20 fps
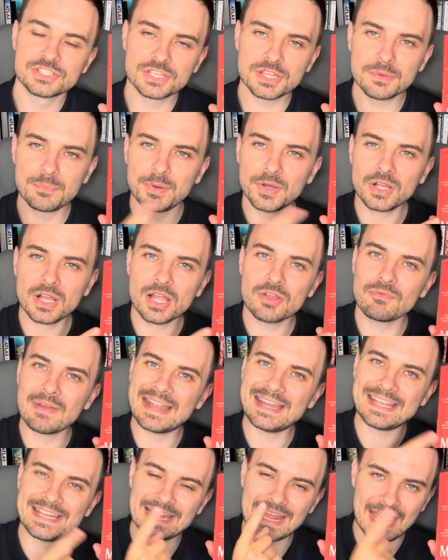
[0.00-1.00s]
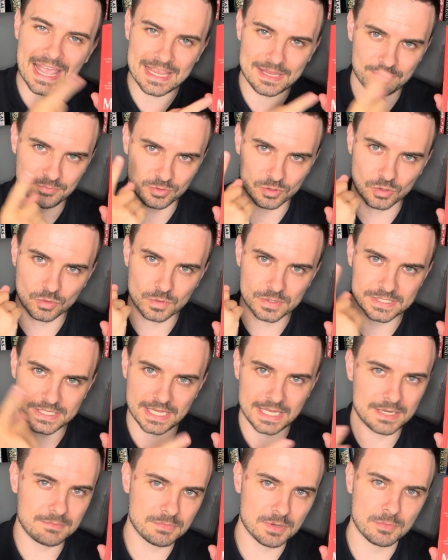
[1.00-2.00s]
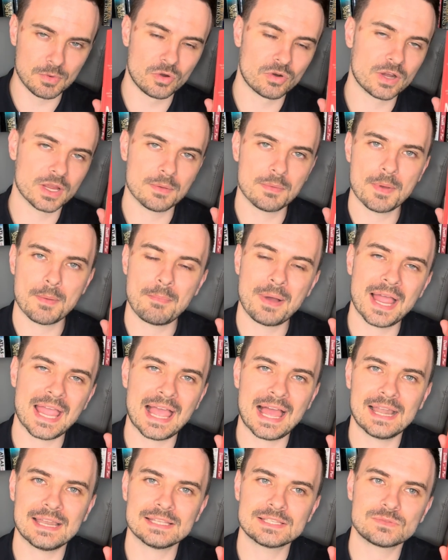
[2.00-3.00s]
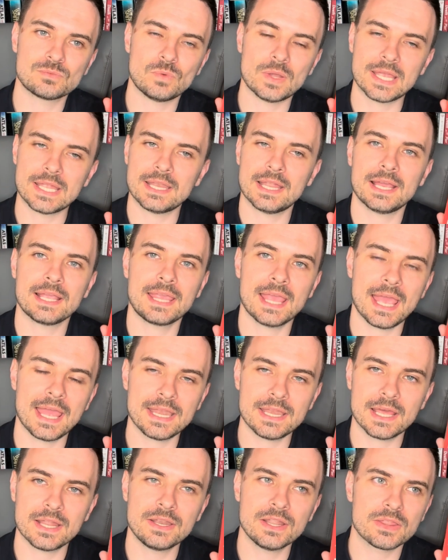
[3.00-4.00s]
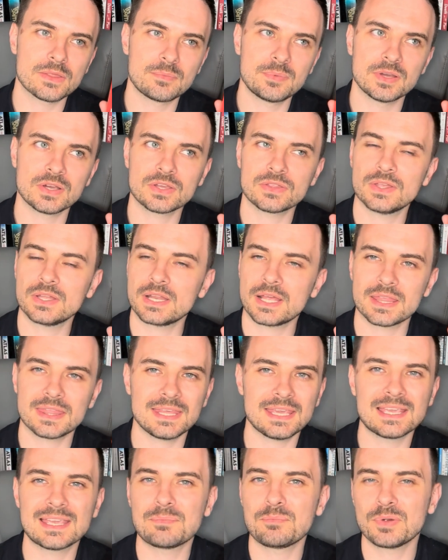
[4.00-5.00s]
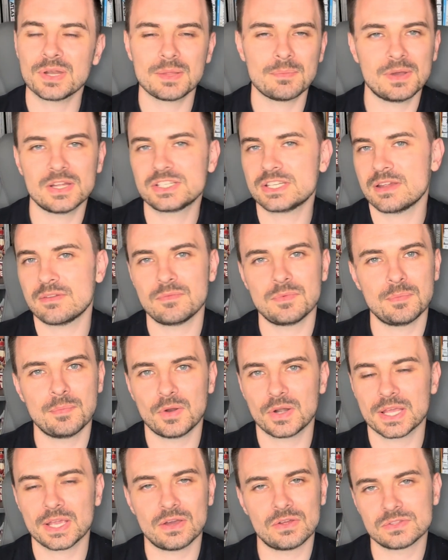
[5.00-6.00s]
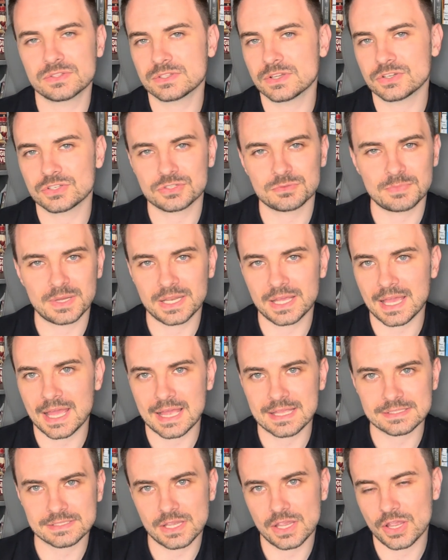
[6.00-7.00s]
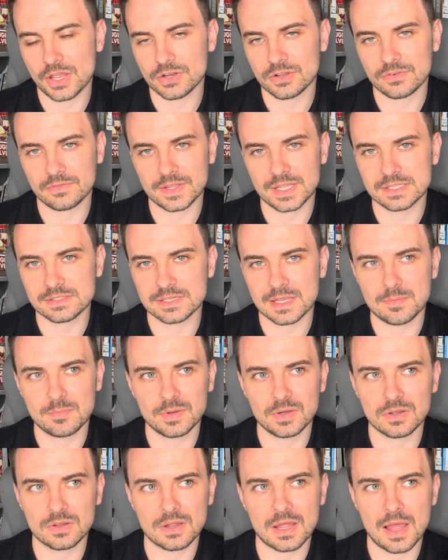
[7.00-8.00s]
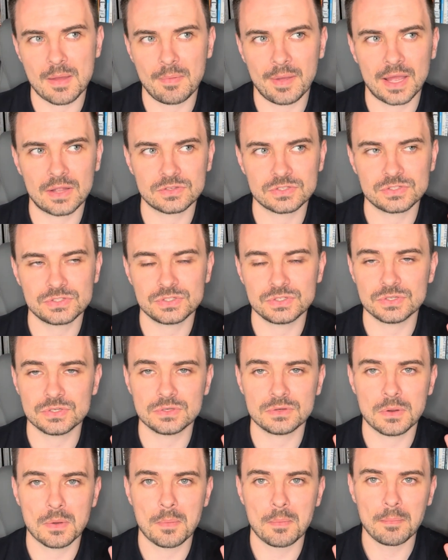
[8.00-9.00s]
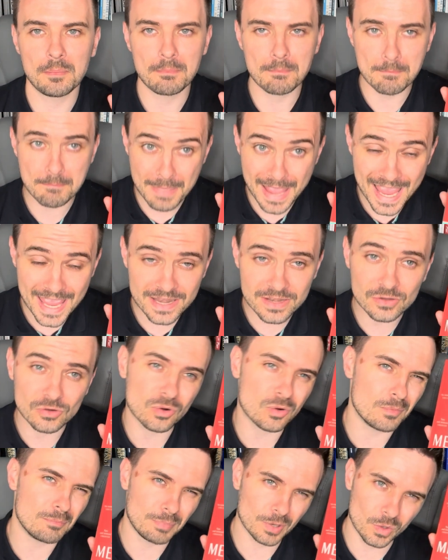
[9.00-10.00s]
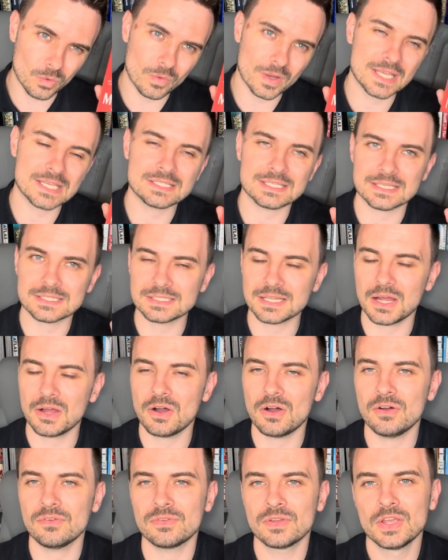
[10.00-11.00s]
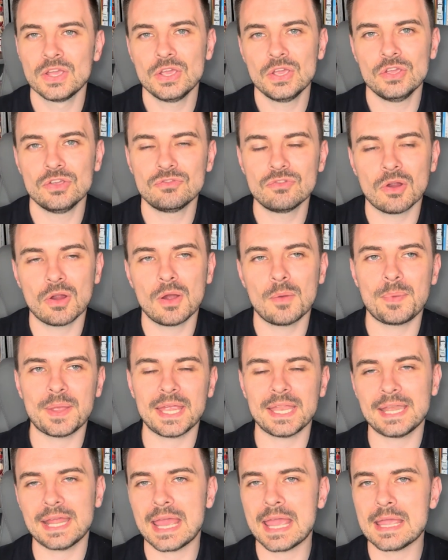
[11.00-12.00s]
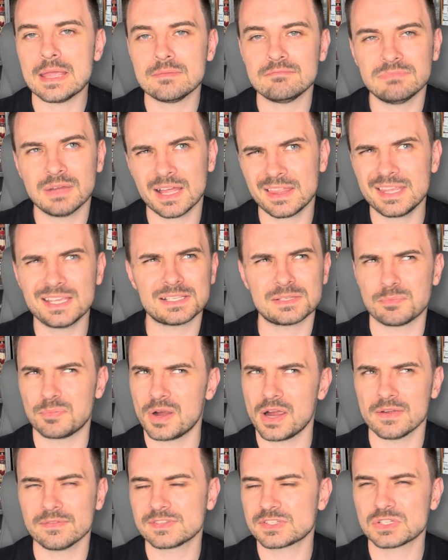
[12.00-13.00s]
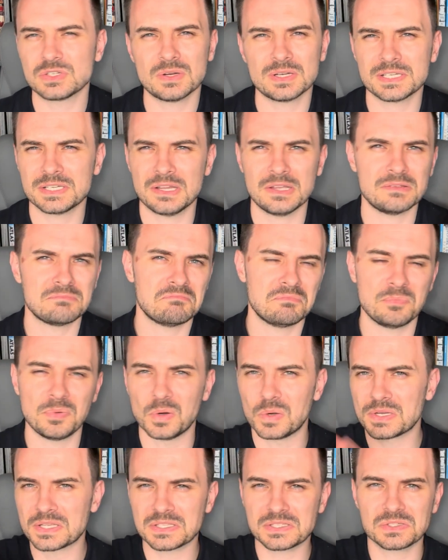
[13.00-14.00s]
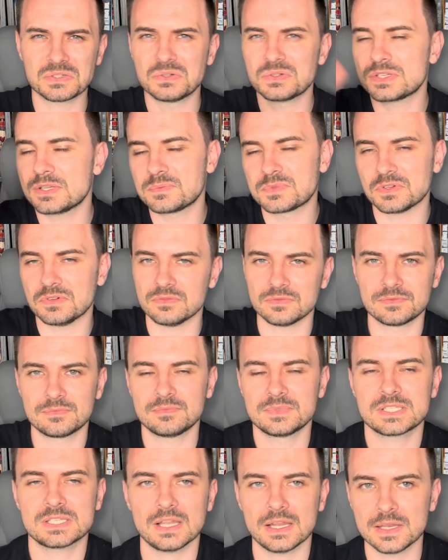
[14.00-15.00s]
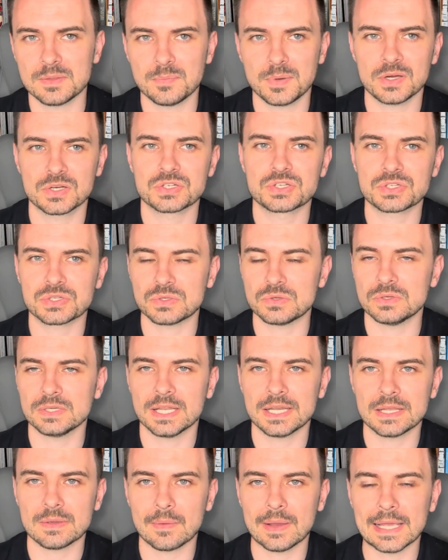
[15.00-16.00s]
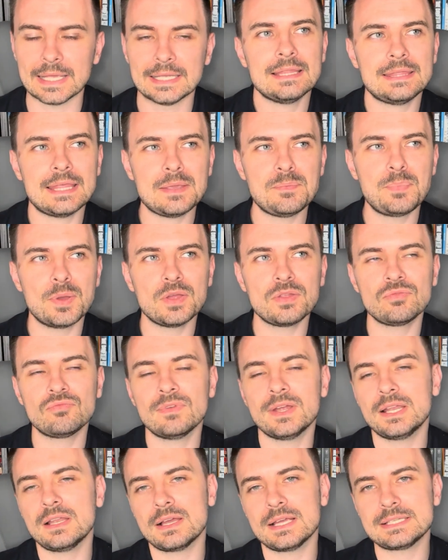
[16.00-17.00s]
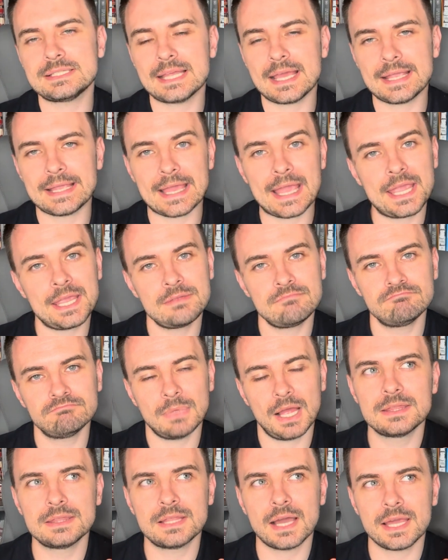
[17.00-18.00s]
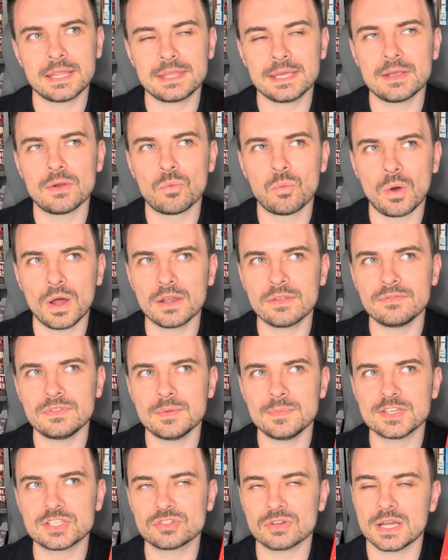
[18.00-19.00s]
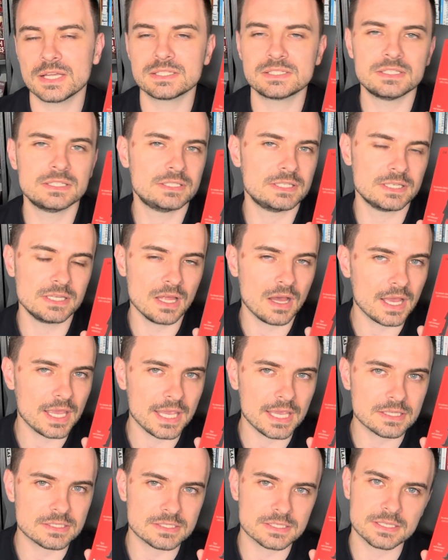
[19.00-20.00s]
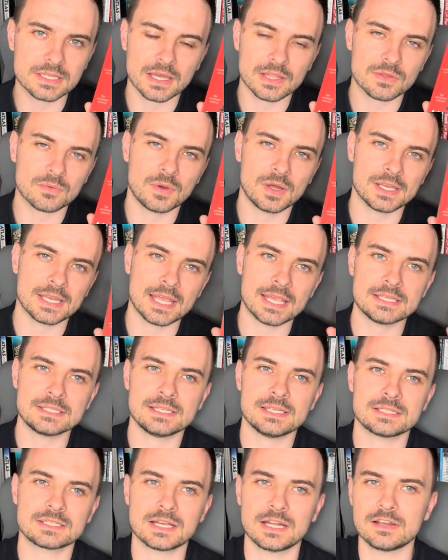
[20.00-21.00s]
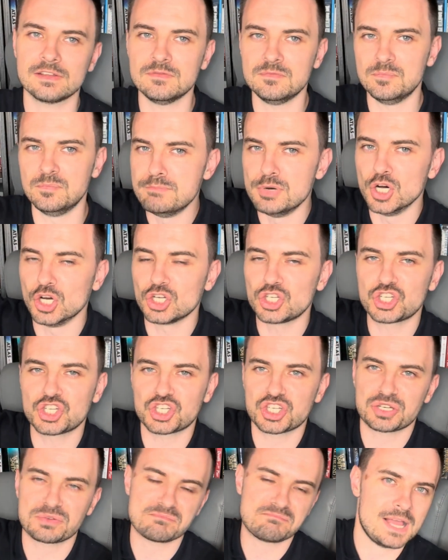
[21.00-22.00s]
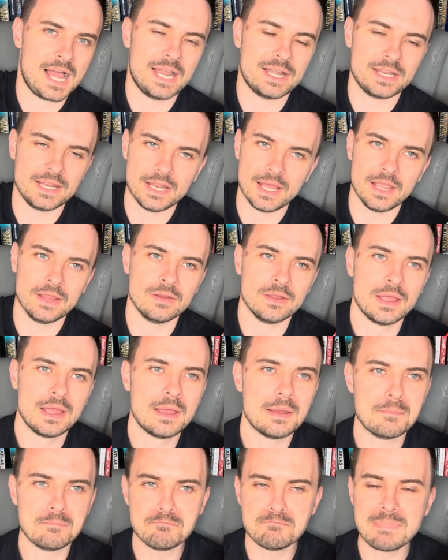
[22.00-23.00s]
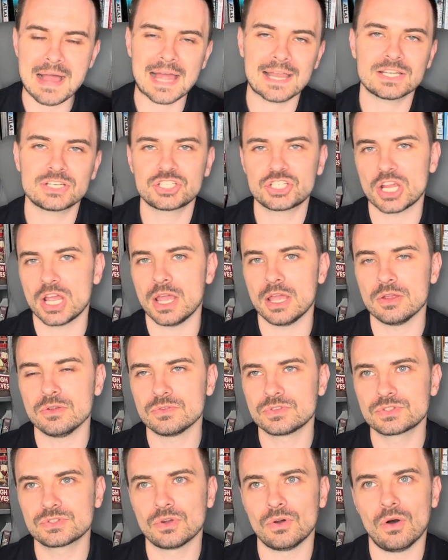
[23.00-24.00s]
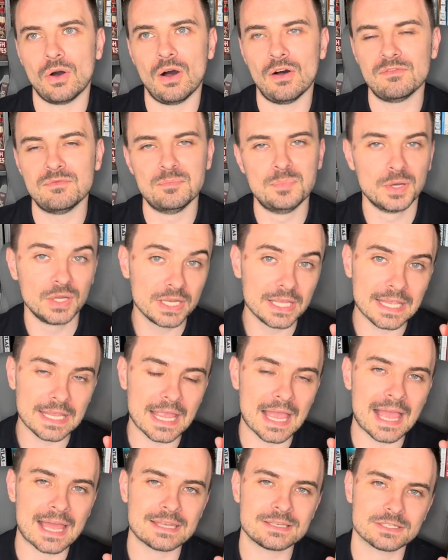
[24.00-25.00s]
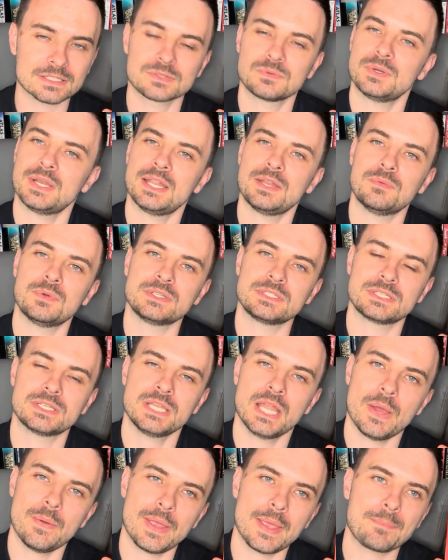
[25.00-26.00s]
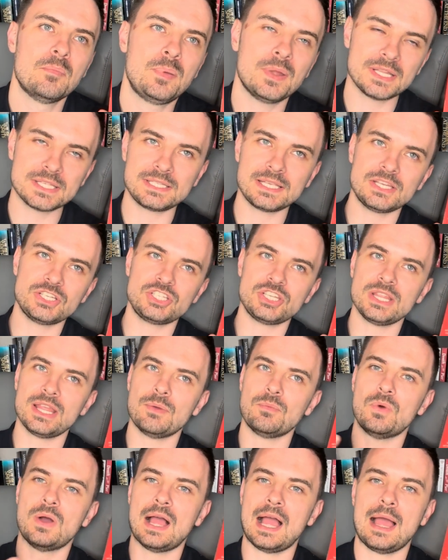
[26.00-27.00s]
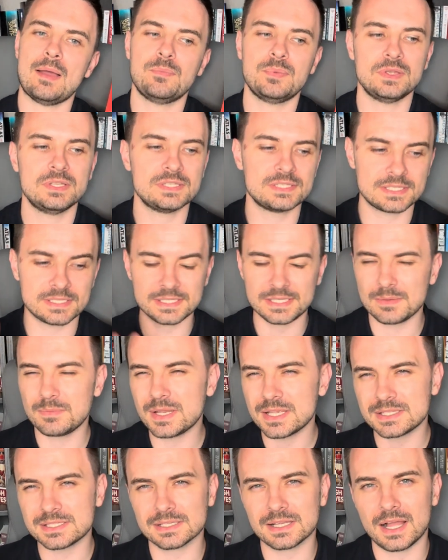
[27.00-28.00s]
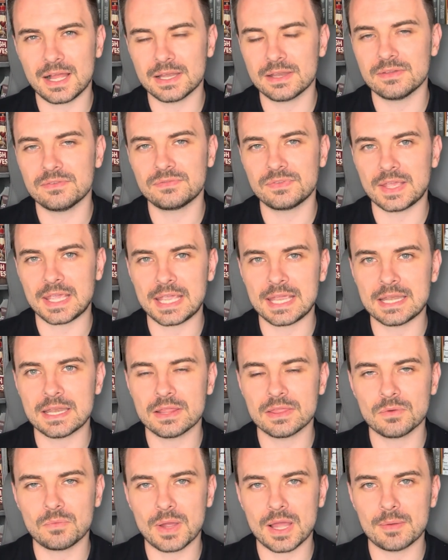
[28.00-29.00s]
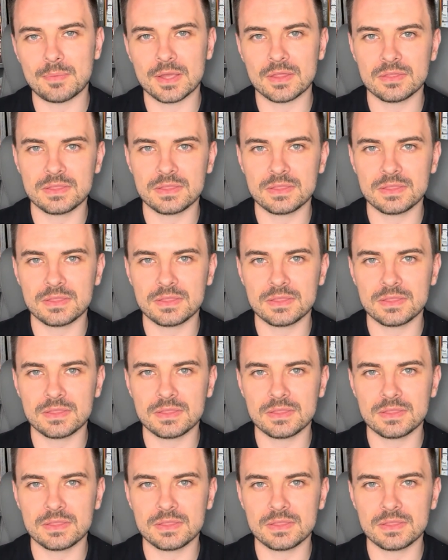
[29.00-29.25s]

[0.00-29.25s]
the book I read in April was In Memorium by Alice Wynne. Again, another book that I think pretty much everybody on social media has heard of. It's a book about two men or boys. They start off who grow up in I think it's a private school, I don't know, boarding school, some sort of slightly posh school anyway. They both realise they're gay. I think one of them is trying to deny it. The other one is this kind of butch, I don't know, macho sort of bully and doesn't want anyone to know it. But essentially then what happens, similar to kind of in the Whalebone